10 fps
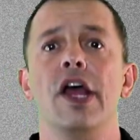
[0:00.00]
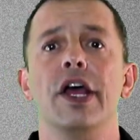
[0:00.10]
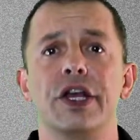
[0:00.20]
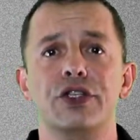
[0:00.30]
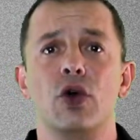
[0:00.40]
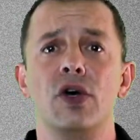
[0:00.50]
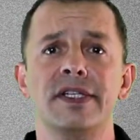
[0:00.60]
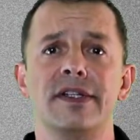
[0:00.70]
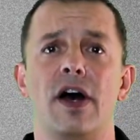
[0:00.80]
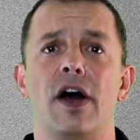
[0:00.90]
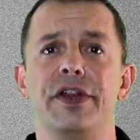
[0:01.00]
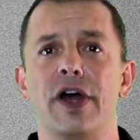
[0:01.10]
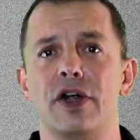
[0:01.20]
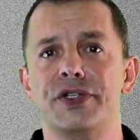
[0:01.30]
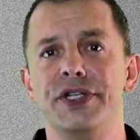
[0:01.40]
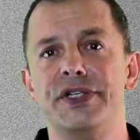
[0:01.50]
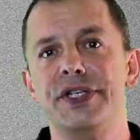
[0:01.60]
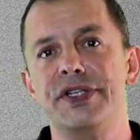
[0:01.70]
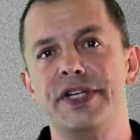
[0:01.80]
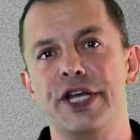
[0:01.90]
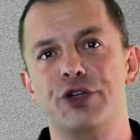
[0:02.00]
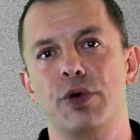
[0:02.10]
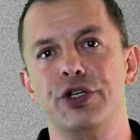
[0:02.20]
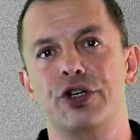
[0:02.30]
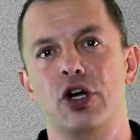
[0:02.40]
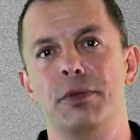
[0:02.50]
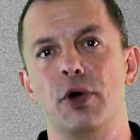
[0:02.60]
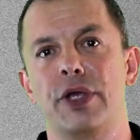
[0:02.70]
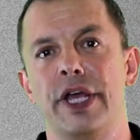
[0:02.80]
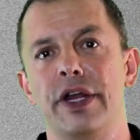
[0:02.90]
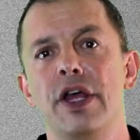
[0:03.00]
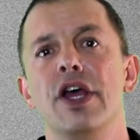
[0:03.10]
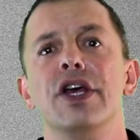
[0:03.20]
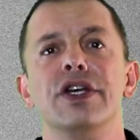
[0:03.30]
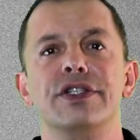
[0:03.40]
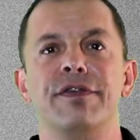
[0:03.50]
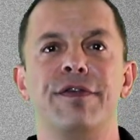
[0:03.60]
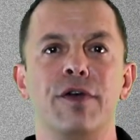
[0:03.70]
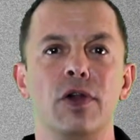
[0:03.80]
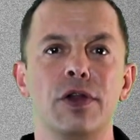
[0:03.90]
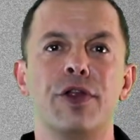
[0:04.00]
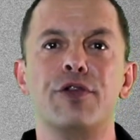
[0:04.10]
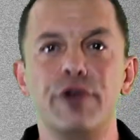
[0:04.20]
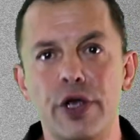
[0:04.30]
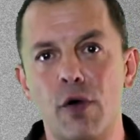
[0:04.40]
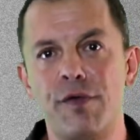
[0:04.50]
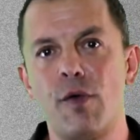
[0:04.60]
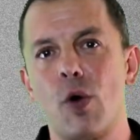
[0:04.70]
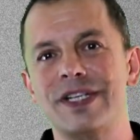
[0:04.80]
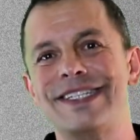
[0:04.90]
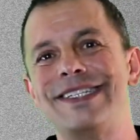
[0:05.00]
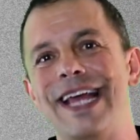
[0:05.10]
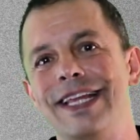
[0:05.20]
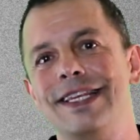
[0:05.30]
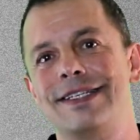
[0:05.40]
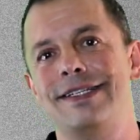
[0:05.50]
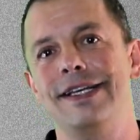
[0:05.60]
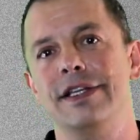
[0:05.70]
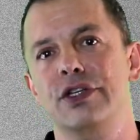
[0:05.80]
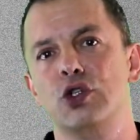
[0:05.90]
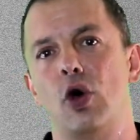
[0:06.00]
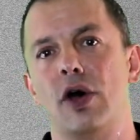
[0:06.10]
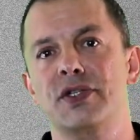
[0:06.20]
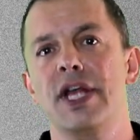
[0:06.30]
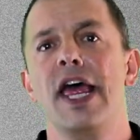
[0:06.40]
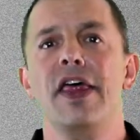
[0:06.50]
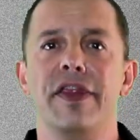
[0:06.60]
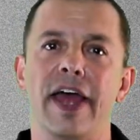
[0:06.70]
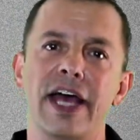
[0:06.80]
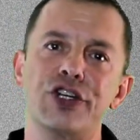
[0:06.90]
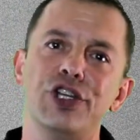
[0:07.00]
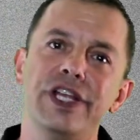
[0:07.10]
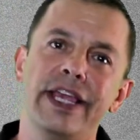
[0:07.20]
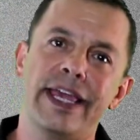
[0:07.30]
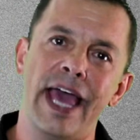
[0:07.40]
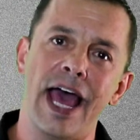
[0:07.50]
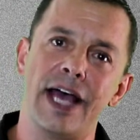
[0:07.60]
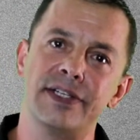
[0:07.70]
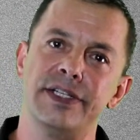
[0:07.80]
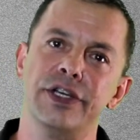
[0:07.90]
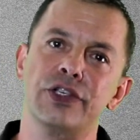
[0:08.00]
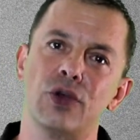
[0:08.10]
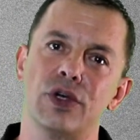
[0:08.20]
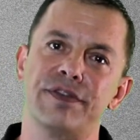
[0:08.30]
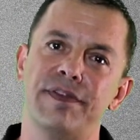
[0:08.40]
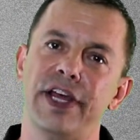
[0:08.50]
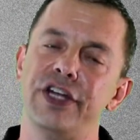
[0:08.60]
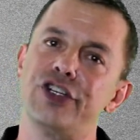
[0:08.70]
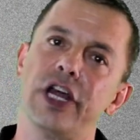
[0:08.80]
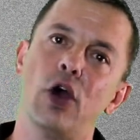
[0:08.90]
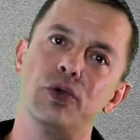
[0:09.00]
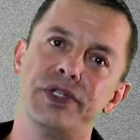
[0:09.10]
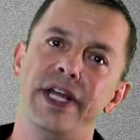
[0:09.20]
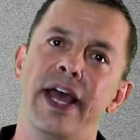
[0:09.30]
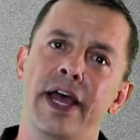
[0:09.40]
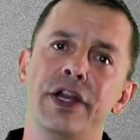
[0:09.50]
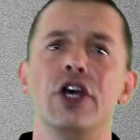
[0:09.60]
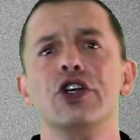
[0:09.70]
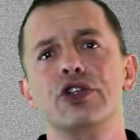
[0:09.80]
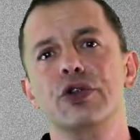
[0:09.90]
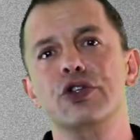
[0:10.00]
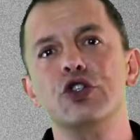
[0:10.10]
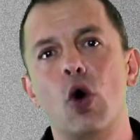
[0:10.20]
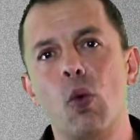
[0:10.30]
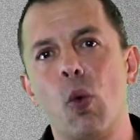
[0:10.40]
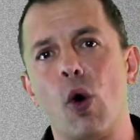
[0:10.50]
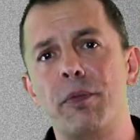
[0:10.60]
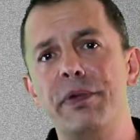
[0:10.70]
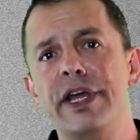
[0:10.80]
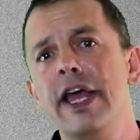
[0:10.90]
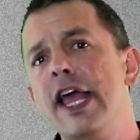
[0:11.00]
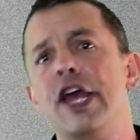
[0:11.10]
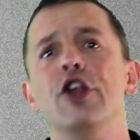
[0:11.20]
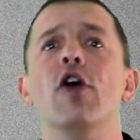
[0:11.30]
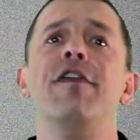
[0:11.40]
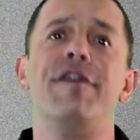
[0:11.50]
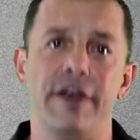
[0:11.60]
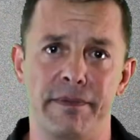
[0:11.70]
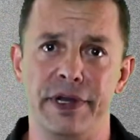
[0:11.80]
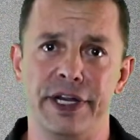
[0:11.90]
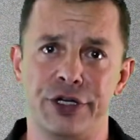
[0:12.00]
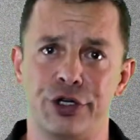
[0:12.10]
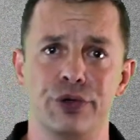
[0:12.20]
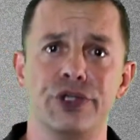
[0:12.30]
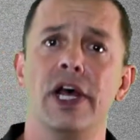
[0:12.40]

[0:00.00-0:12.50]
Exhaust on the RCC Stage 1 Turbo Kit is a full 304 stainless steel exhaust. They actually cast the exhaust flange that goes in the head, so there's no warping and no fitment issues